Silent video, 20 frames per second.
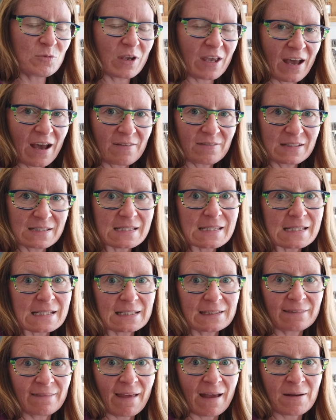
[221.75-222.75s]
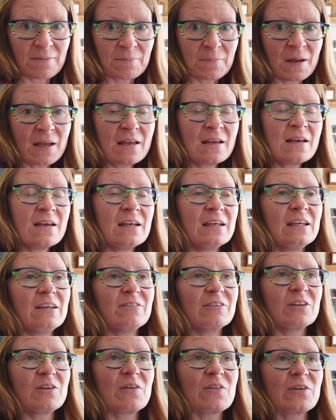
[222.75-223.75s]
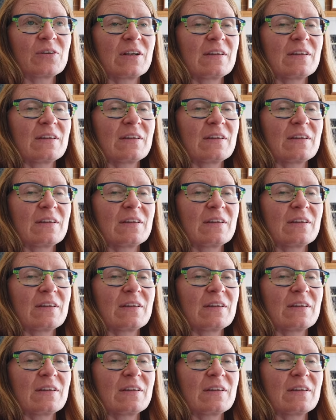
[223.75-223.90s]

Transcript: We haven't seen them, even though they're